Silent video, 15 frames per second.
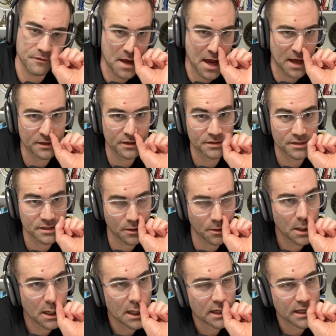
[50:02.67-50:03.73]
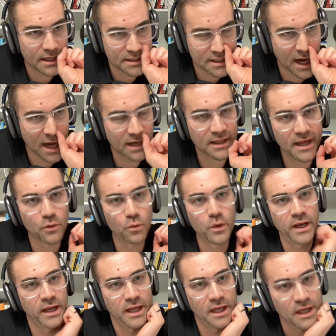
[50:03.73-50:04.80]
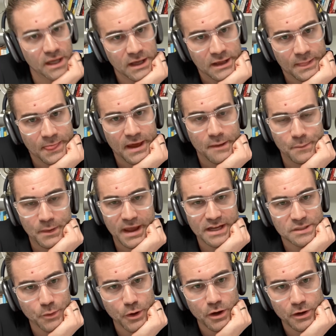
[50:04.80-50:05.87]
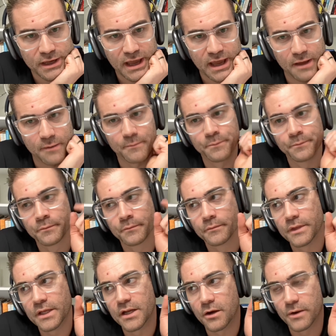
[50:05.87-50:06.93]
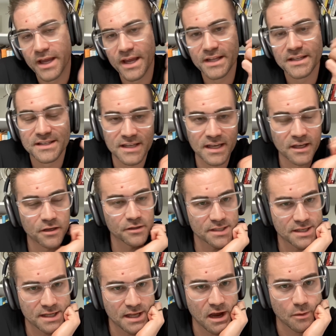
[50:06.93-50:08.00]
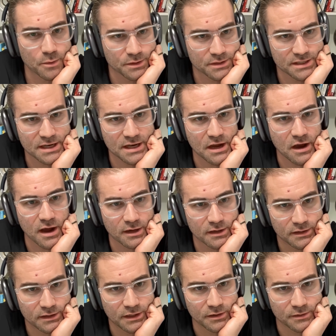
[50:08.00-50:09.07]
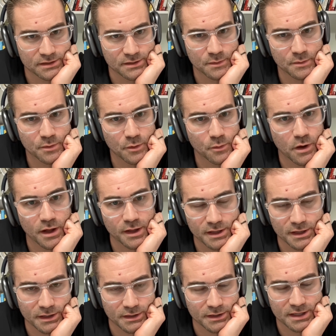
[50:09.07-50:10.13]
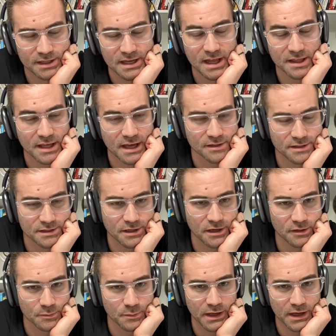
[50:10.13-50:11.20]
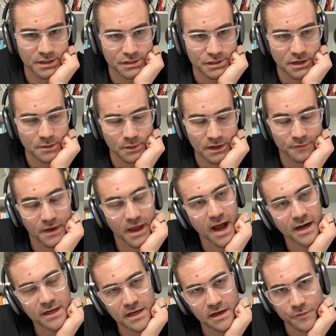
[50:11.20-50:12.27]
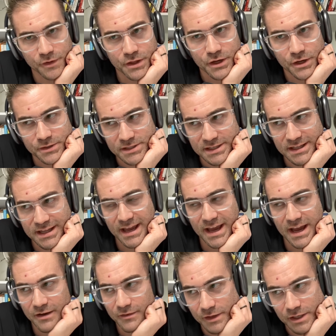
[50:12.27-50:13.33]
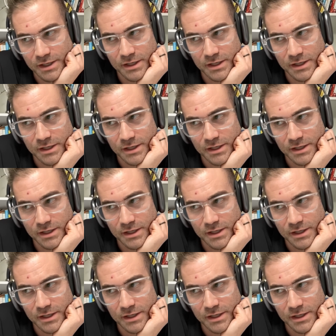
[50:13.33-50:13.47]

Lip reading: value. So it's kind of like winning a baseball game, hitting singles and doubles, and not, some people want the $10,000 paint job. Well, I've had enough of those, and they have